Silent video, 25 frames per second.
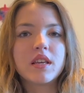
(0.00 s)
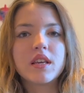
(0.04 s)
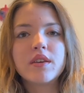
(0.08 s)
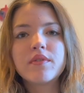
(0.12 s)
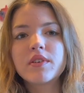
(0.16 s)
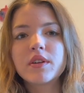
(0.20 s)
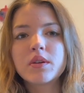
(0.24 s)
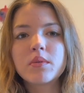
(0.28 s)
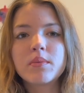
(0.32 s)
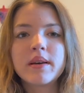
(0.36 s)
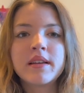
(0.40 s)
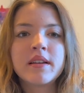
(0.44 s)

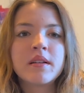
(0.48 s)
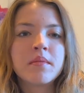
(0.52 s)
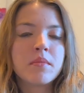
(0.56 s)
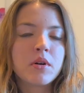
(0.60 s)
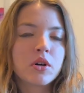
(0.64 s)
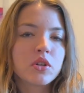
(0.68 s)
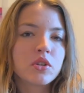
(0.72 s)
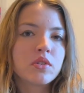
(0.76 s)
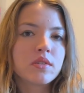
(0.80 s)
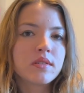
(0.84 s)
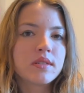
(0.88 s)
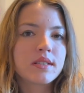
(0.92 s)
Even when a
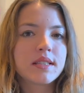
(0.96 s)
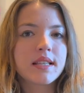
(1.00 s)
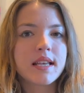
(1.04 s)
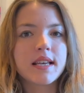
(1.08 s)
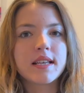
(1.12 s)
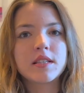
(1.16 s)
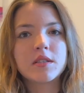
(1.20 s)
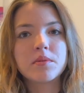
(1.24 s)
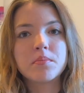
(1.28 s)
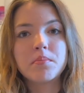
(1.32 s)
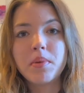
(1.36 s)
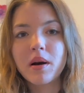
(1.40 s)
model
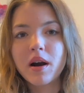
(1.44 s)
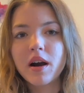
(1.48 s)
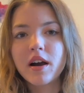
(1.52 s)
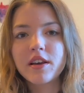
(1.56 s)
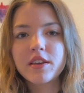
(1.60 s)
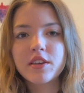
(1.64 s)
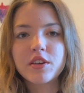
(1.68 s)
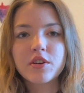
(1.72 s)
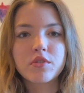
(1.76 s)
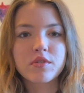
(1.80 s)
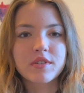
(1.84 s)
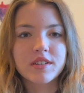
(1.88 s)
says
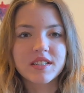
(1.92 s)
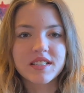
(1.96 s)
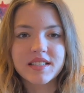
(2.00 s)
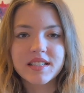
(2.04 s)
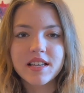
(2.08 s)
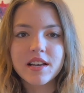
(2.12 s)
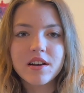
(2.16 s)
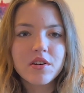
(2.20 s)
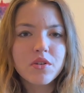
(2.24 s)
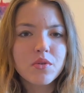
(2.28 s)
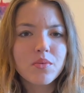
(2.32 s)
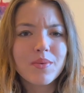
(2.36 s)
buy or
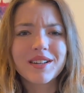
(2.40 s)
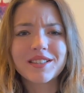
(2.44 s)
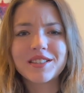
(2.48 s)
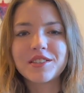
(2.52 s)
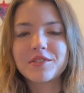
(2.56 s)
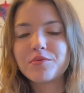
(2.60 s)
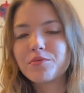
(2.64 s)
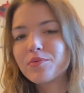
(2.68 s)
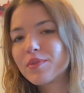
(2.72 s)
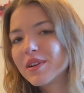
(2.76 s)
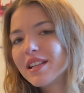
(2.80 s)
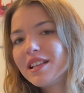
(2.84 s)
sell, what
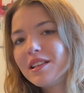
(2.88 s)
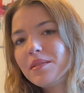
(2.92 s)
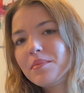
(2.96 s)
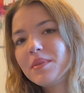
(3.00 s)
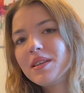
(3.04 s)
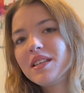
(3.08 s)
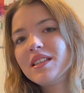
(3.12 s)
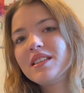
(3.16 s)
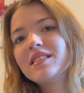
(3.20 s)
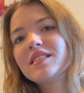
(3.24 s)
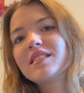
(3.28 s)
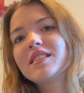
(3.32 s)
it really
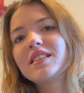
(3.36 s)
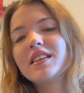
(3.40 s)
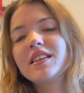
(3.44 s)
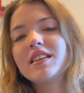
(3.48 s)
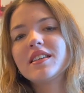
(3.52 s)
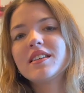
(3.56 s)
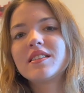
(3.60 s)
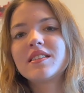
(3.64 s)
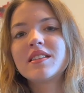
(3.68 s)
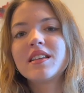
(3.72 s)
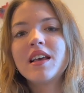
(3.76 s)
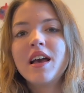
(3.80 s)
means
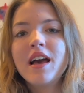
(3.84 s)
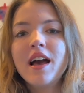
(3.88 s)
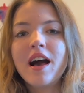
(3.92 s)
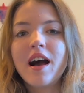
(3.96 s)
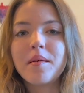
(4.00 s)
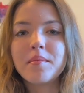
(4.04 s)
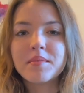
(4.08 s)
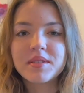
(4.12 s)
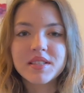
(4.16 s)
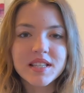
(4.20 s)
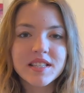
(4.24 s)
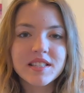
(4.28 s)
is
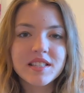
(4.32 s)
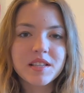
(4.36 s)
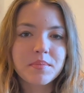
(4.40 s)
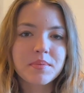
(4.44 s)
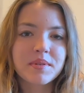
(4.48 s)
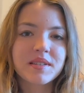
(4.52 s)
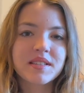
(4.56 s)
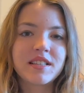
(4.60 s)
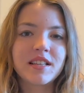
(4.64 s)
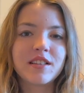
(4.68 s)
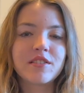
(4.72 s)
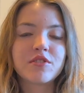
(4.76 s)
I'm
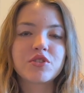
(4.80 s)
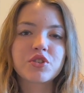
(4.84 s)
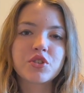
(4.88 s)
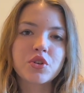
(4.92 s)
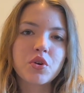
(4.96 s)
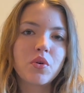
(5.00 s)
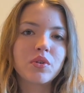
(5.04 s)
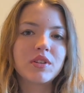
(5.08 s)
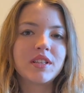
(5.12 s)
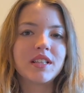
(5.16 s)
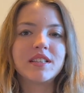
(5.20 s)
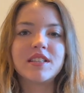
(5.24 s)
60%
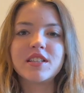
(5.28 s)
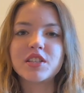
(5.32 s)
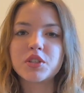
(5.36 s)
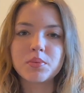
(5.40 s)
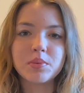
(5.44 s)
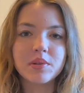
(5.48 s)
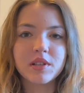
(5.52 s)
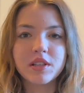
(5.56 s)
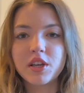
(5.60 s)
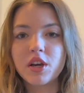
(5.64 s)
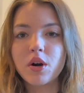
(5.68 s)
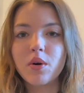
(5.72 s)
sure that this
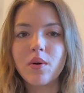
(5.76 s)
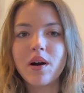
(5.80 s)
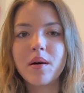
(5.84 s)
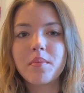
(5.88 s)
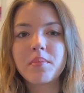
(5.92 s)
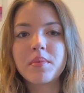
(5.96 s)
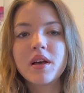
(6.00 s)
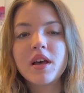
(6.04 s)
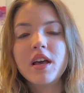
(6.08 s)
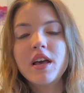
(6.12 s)
will go up.